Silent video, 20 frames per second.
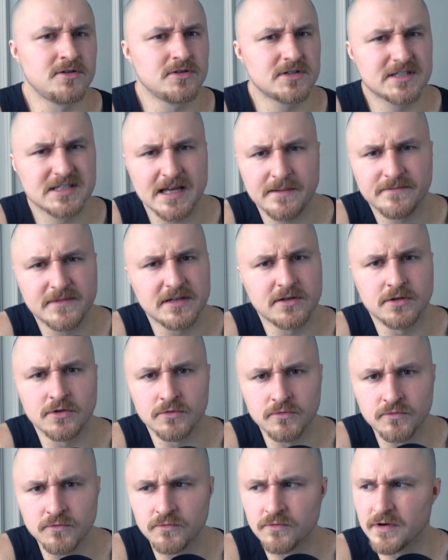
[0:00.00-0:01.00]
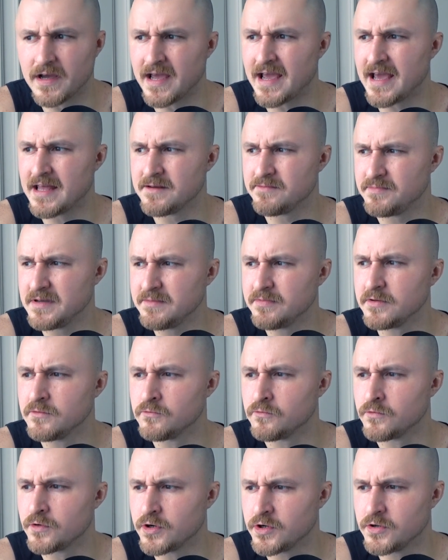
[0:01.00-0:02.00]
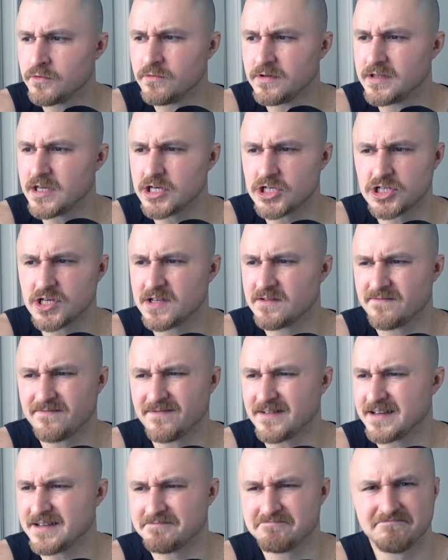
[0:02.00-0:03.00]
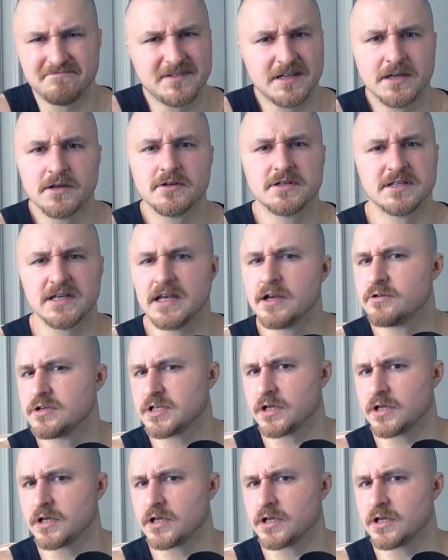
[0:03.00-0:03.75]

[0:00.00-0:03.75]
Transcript: something new, and people were doing this shit like years and years